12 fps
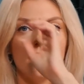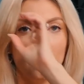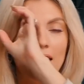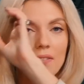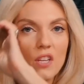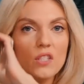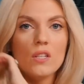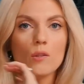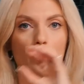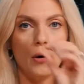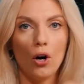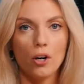And this is
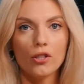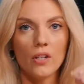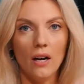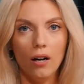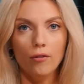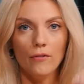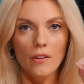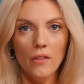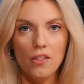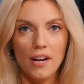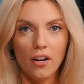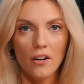part of
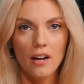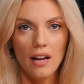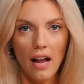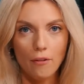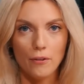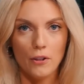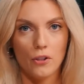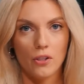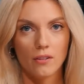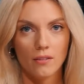their effort.